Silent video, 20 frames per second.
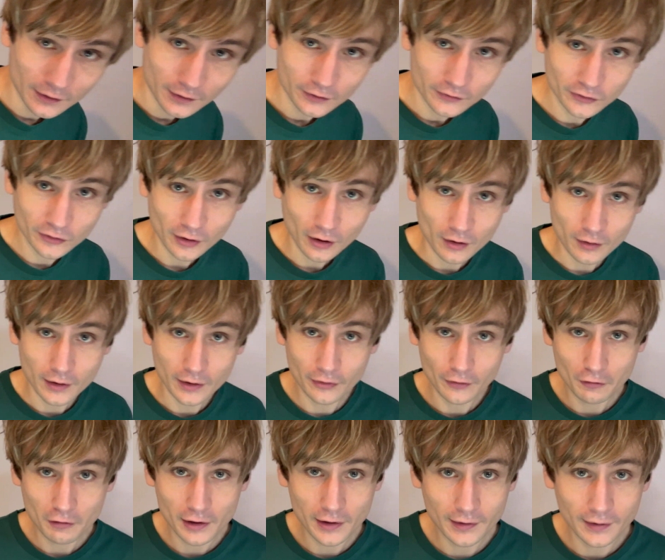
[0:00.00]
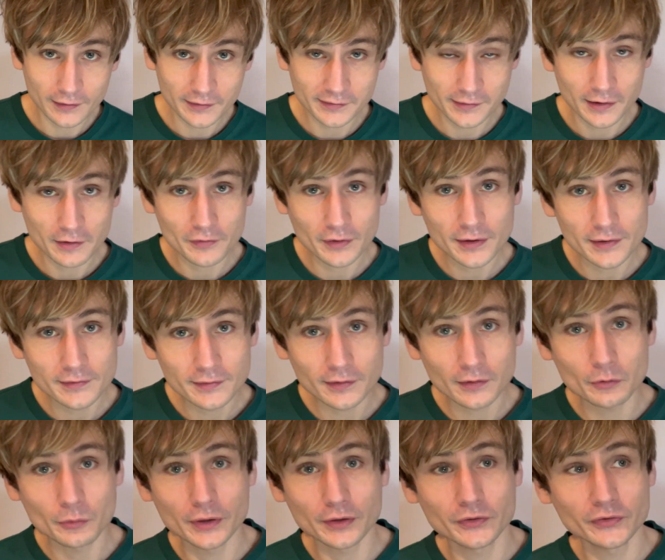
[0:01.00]
Charlie and the Great Glass
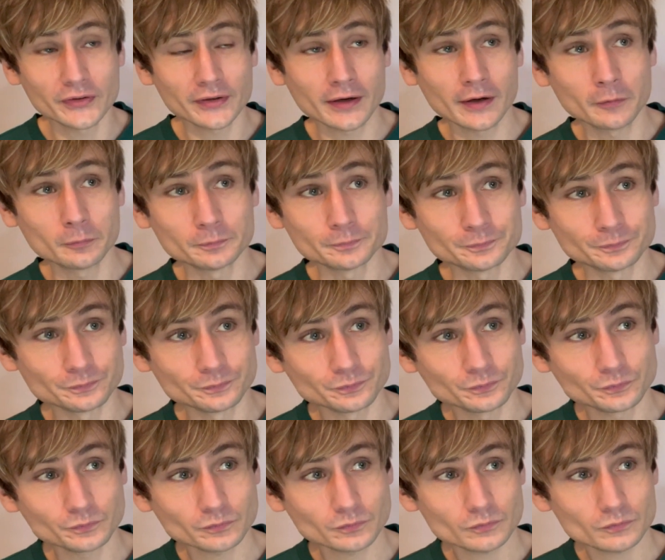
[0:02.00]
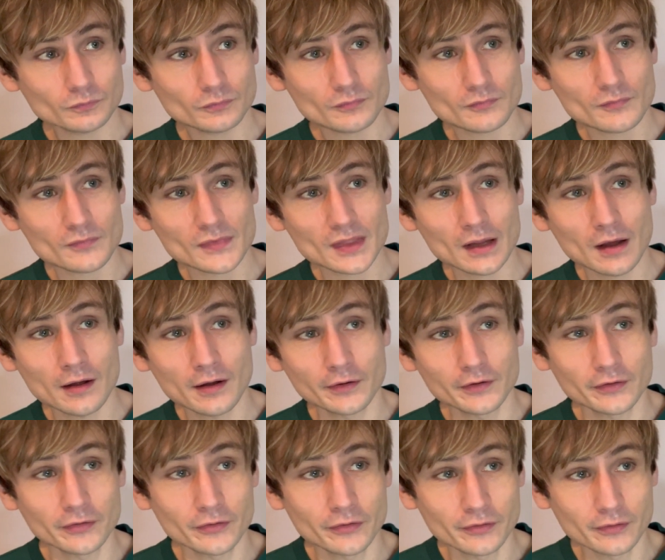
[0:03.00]
Elevator, which I
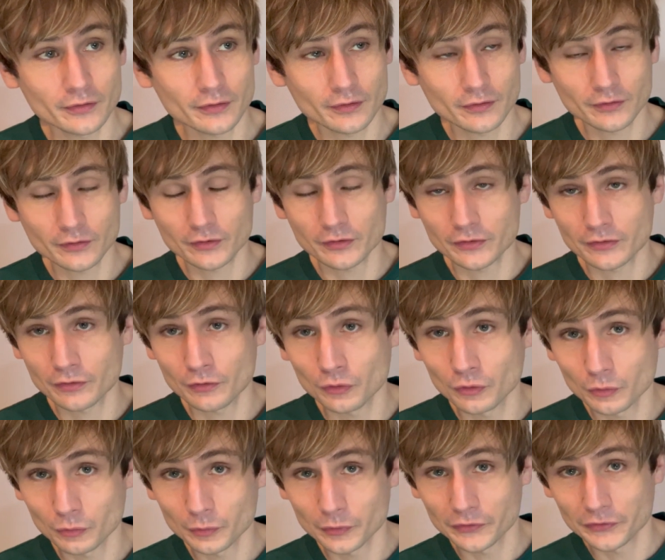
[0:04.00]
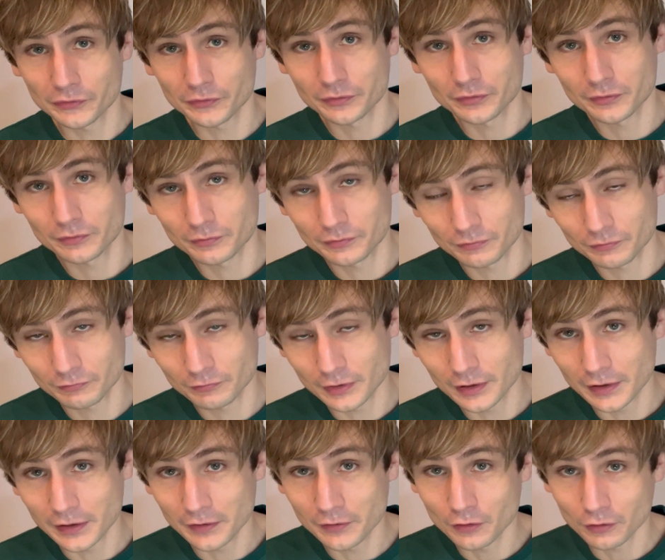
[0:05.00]
just thought was
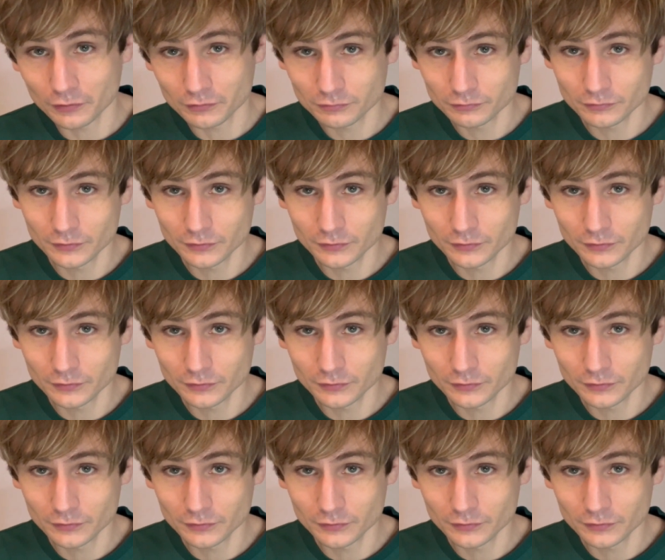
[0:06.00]
really not.